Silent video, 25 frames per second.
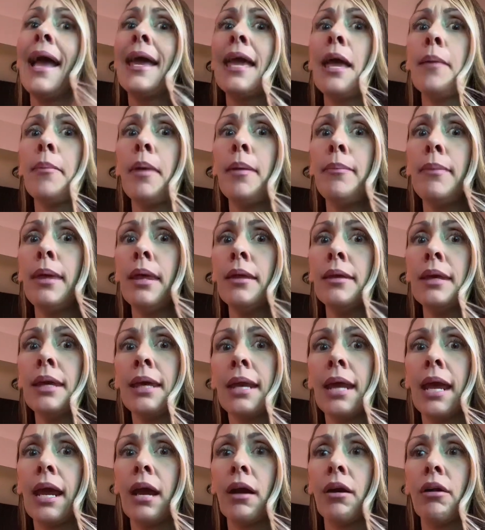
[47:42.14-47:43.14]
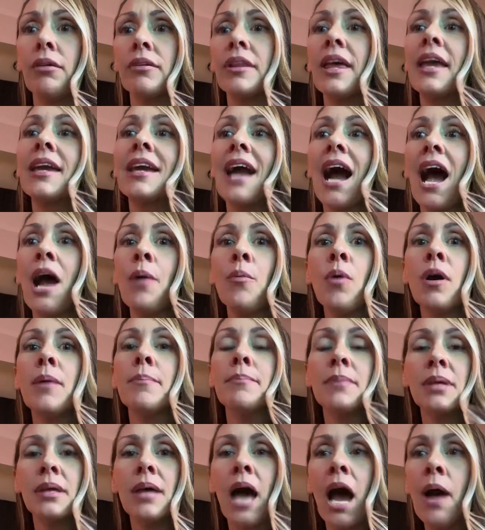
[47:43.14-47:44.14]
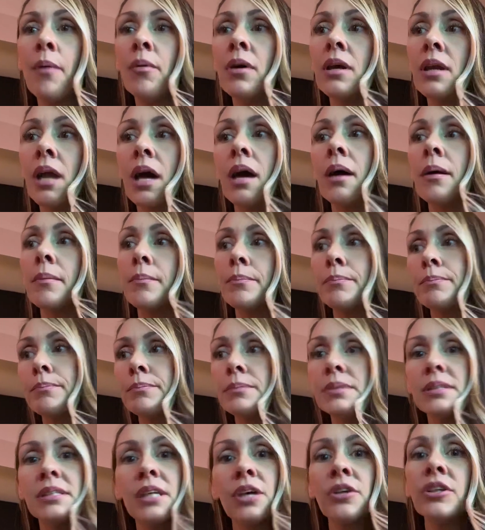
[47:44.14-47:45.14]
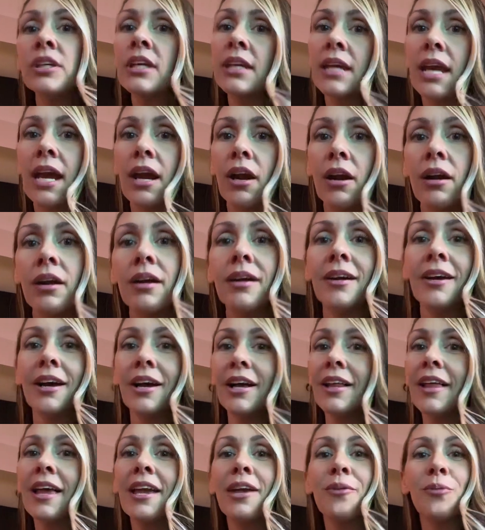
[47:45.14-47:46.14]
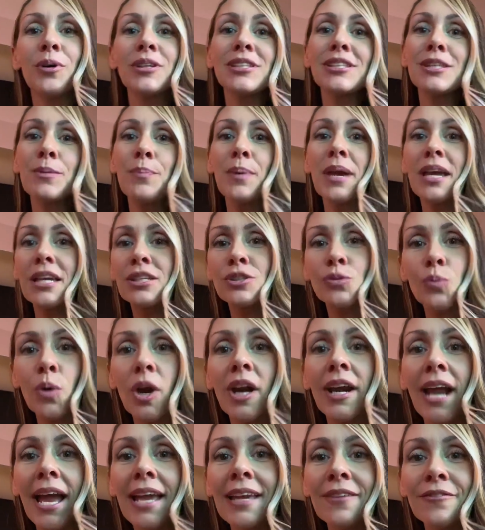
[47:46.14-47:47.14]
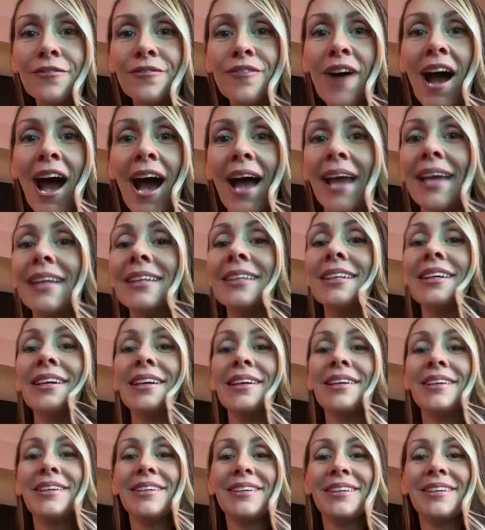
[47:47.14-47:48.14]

I am a millionaire. Like I want a zillionaire. Like what's the biggest word I can find?